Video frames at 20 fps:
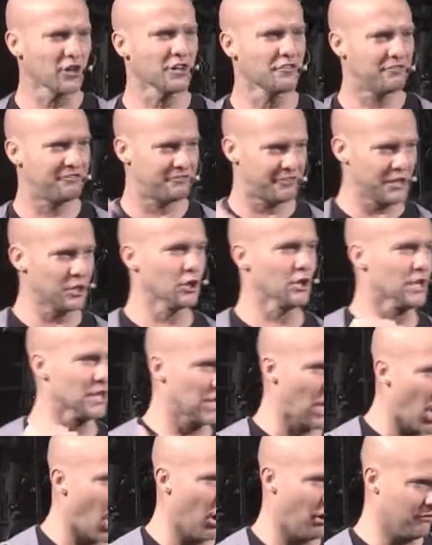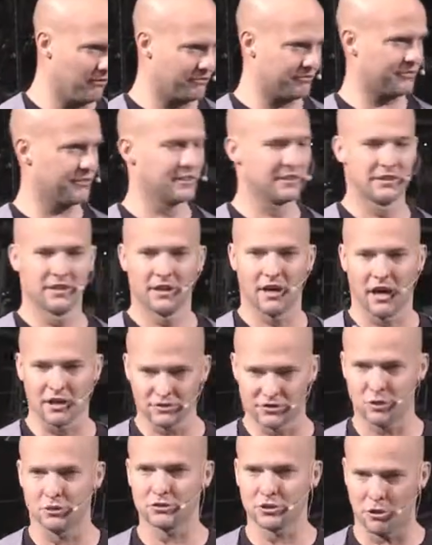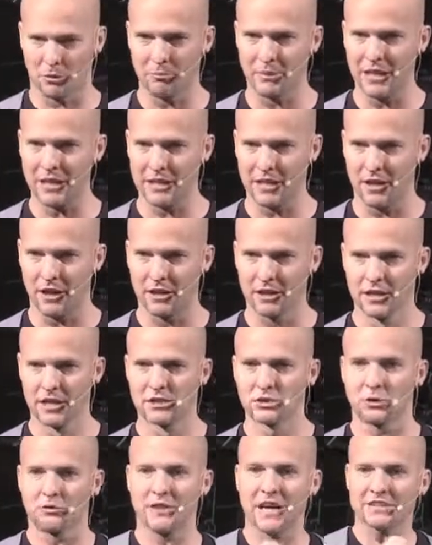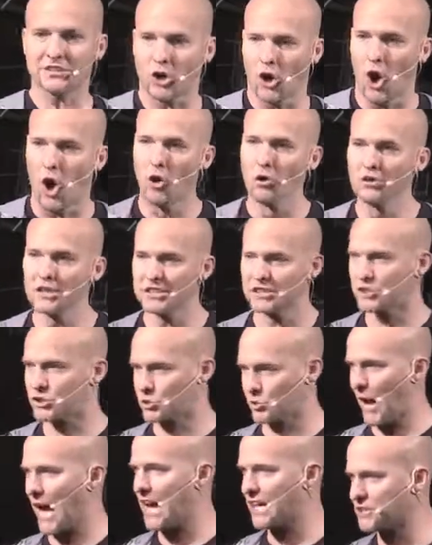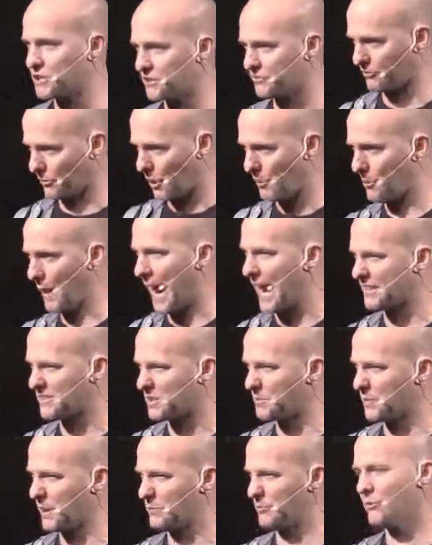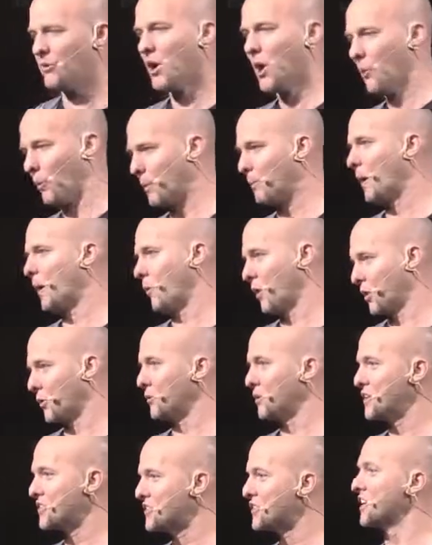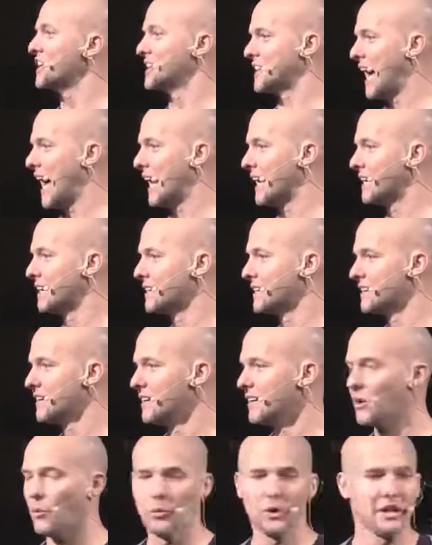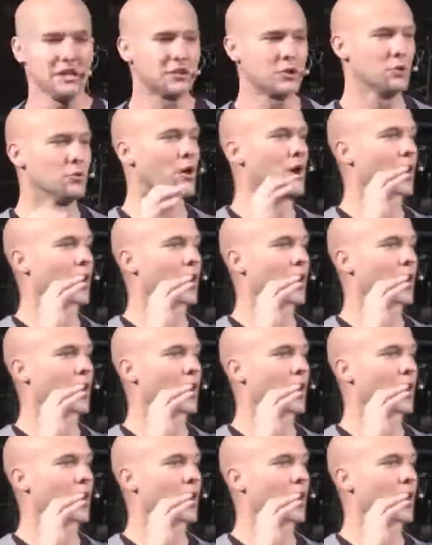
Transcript: to feel love on social media. So if that's our only strategy for impacting people, we might want to rethink that. We need to